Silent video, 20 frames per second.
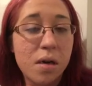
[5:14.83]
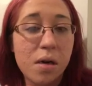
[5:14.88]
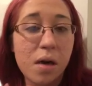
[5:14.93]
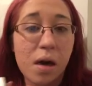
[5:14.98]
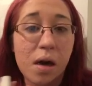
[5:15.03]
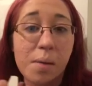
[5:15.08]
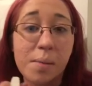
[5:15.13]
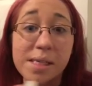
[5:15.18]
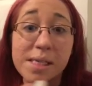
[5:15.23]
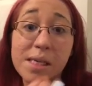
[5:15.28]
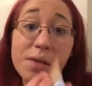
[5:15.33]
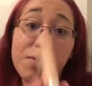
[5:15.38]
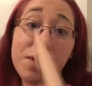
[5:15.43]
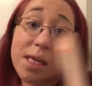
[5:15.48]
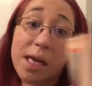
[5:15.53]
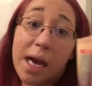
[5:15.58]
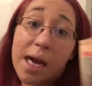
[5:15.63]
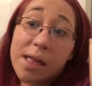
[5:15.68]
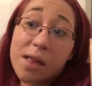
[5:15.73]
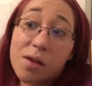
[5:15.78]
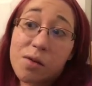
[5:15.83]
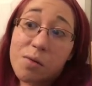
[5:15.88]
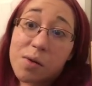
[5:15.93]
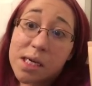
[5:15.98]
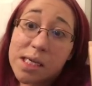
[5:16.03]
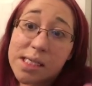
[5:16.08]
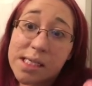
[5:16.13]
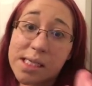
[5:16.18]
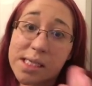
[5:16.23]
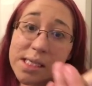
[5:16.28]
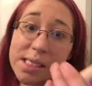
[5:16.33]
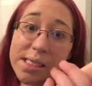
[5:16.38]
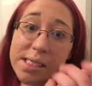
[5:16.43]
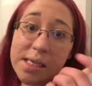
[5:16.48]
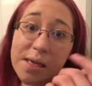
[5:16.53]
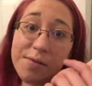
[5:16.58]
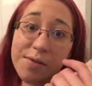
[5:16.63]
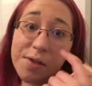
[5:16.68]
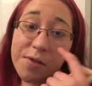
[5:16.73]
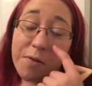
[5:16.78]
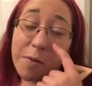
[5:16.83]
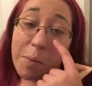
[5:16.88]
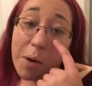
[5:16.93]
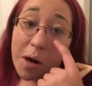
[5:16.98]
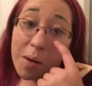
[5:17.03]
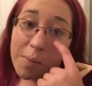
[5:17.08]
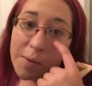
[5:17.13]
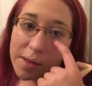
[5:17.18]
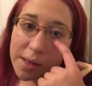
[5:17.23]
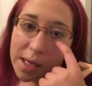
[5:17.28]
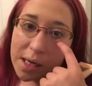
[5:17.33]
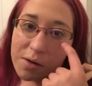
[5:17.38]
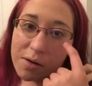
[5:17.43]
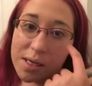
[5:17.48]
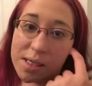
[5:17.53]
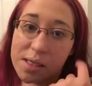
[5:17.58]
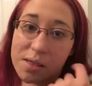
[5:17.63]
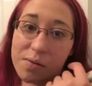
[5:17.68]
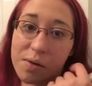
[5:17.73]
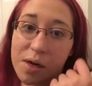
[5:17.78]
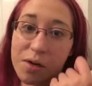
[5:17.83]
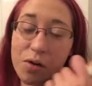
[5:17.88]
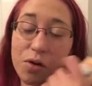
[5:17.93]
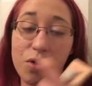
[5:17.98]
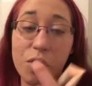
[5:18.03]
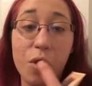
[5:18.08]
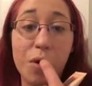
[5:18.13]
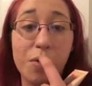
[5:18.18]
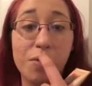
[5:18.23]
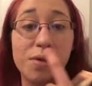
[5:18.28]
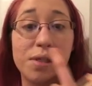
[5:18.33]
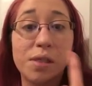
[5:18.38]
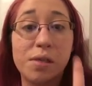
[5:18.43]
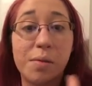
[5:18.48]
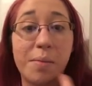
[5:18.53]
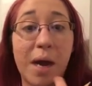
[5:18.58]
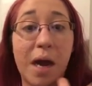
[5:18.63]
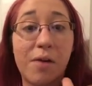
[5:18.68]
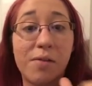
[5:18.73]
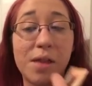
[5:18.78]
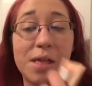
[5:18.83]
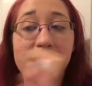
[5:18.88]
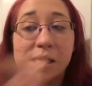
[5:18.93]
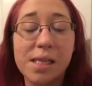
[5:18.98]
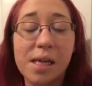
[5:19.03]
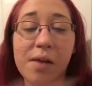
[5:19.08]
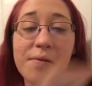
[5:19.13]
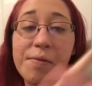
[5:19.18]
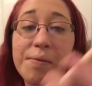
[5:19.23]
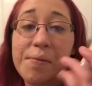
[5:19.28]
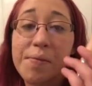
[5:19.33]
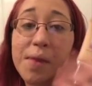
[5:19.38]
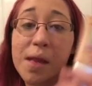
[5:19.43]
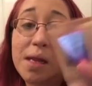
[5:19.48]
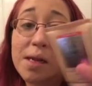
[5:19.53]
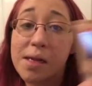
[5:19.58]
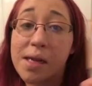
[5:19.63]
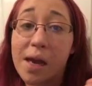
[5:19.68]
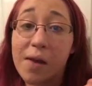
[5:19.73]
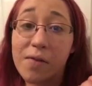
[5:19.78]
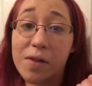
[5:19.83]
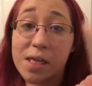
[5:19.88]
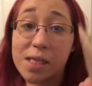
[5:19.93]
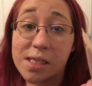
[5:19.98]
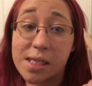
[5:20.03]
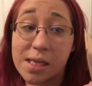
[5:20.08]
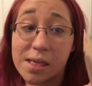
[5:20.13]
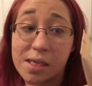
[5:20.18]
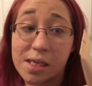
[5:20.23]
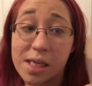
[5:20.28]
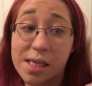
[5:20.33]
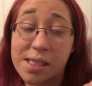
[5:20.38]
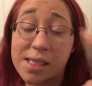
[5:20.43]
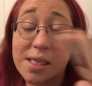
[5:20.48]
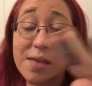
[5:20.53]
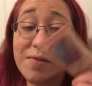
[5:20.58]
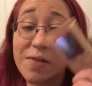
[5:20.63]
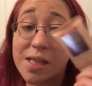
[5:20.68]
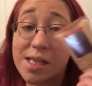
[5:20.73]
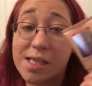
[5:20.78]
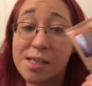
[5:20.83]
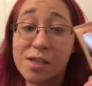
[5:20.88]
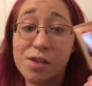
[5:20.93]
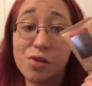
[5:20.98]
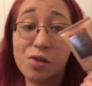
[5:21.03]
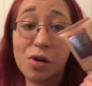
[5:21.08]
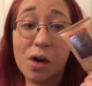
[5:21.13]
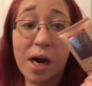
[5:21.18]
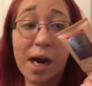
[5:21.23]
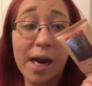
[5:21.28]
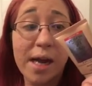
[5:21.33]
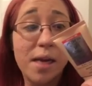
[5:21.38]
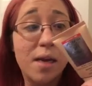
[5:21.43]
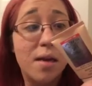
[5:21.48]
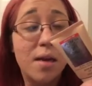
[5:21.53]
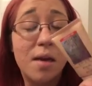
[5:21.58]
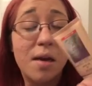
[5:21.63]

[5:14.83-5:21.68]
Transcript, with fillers: Um, it did really hide the creases and stuff, so if you have a problem with like creases around your nose and your mouth and stuff, definitely suggest giving this a try.